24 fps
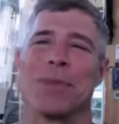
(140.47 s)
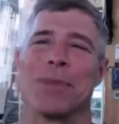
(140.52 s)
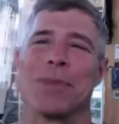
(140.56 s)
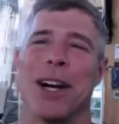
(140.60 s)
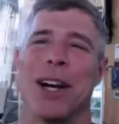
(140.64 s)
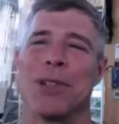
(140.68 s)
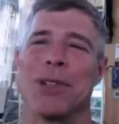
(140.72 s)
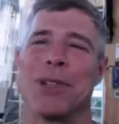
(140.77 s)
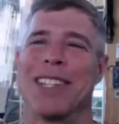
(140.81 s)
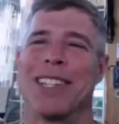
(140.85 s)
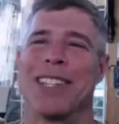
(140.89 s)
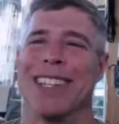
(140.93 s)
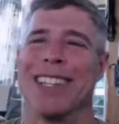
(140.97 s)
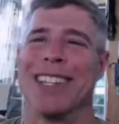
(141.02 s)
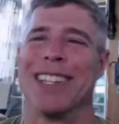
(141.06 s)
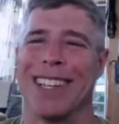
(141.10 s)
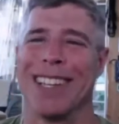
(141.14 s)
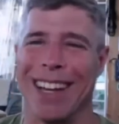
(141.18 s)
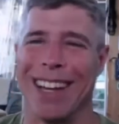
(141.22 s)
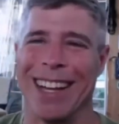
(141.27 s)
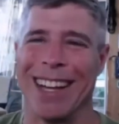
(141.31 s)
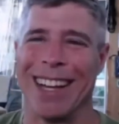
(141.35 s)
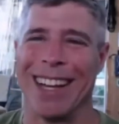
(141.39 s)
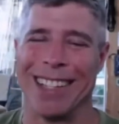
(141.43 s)
I was,
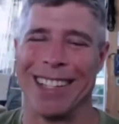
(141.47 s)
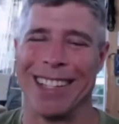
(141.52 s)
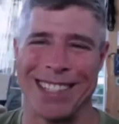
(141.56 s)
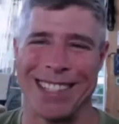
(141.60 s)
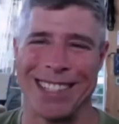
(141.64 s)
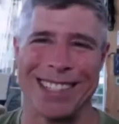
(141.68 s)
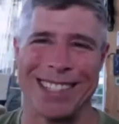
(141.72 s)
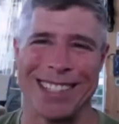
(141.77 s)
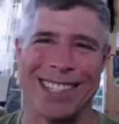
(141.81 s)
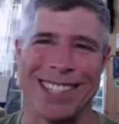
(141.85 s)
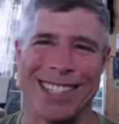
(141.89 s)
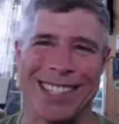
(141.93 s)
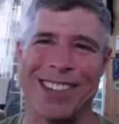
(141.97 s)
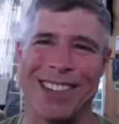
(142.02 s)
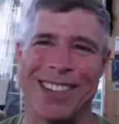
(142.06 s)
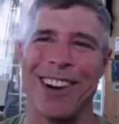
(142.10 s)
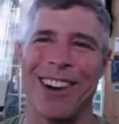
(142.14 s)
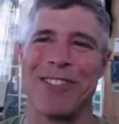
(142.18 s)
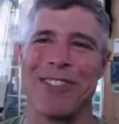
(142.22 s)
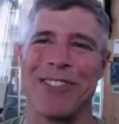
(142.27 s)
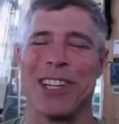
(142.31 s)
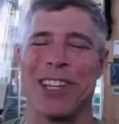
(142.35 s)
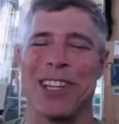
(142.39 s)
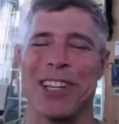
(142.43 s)
it's just it's
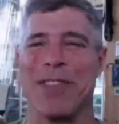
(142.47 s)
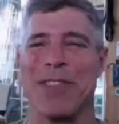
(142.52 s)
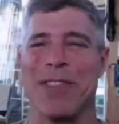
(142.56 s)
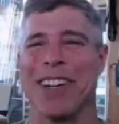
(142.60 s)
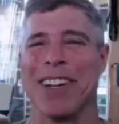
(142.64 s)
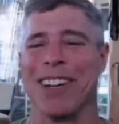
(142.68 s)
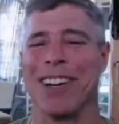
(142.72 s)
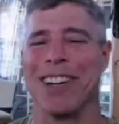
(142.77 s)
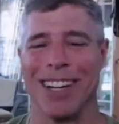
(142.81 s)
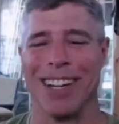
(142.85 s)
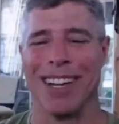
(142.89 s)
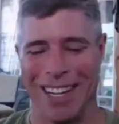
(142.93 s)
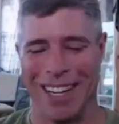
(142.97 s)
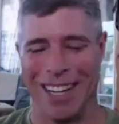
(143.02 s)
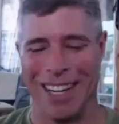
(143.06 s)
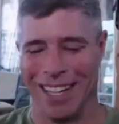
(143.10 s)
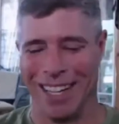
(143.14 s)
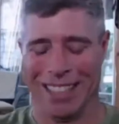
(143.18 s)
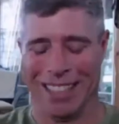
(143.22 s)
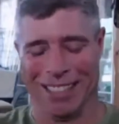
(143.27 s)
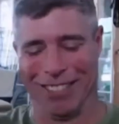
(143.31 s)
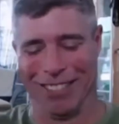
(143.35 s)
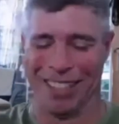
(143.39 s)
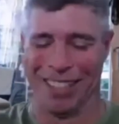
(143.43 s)
hard when I'm here.
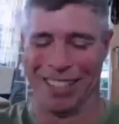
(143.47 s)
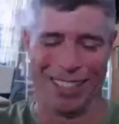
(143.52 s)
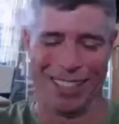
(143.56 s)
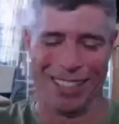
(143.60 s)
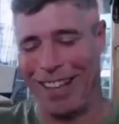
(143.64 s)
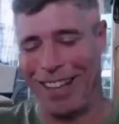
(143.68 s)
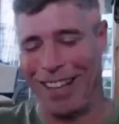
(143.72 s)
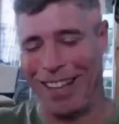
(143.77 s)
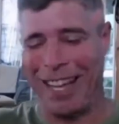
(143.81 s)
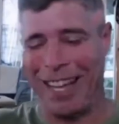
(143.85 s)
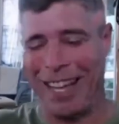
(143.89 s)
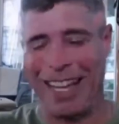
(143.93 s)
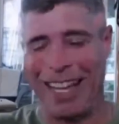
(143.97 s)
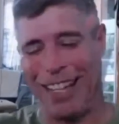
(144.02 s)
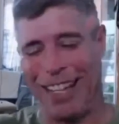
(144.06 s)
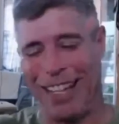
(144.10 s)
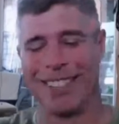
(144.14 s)
Ah.